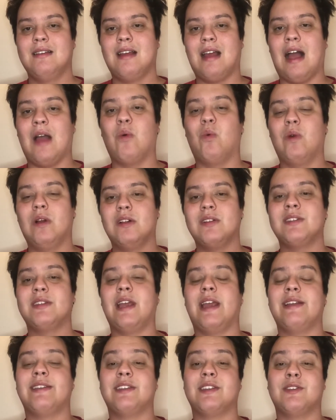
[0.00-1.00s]
I will say
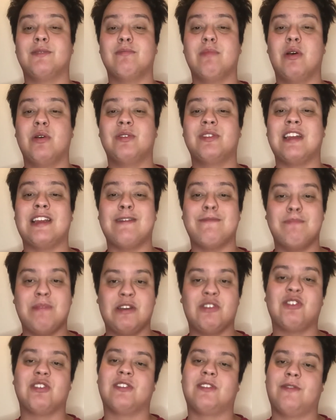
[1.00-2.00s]
it's his most
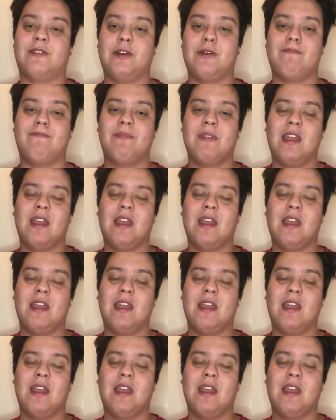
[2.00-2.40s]
ambitious film.